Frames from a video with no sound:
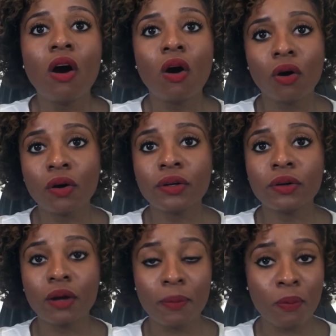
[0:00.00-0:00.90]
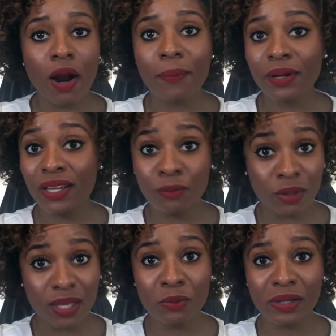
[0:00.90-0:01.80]
on a property
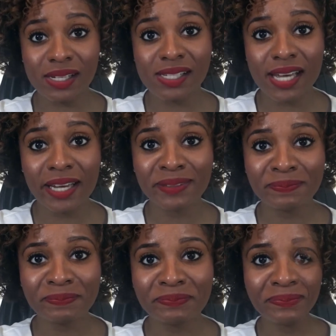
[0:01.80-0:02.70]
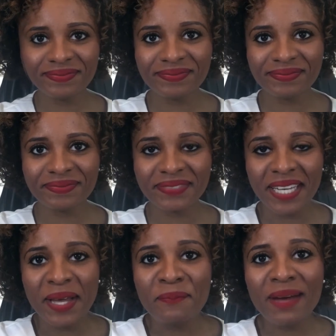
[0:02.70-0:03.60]
within real estate.
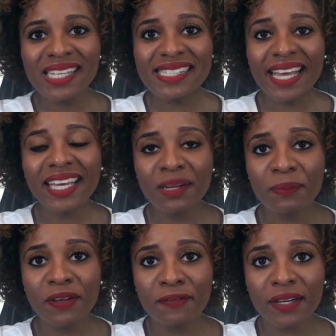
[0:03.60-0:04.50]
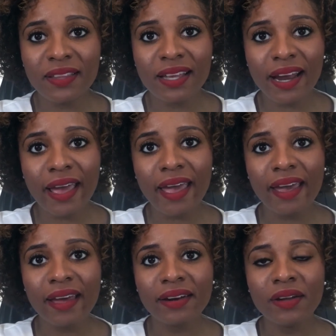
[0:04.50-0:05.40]
My second epiphany that I
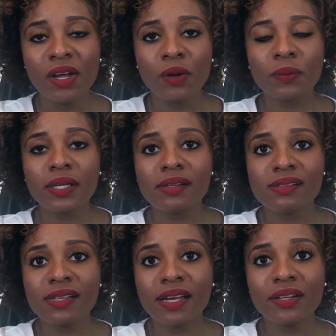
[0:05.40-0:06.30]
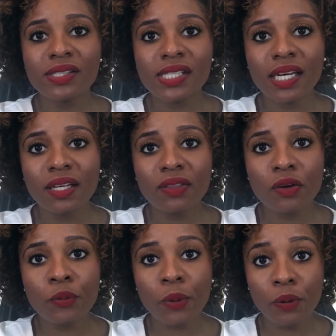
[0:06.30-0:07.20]
had was understanding the
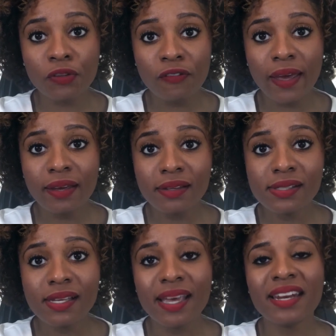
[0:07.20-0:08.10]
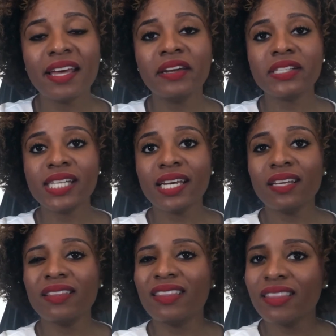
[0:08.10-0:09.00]
growth phase and
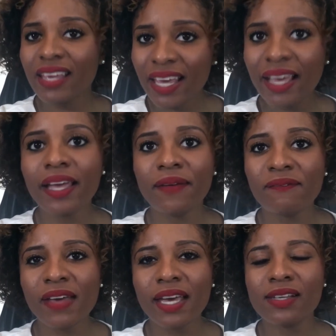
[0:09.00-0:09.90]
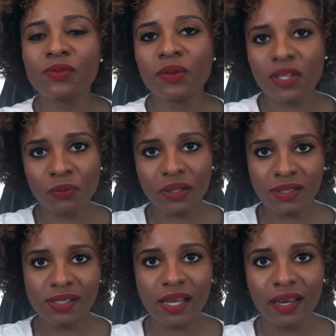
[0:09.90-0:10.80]
understanding the income phase within real
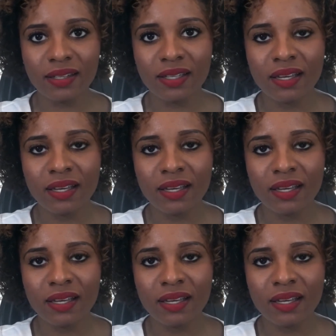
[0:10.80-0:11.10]
estate.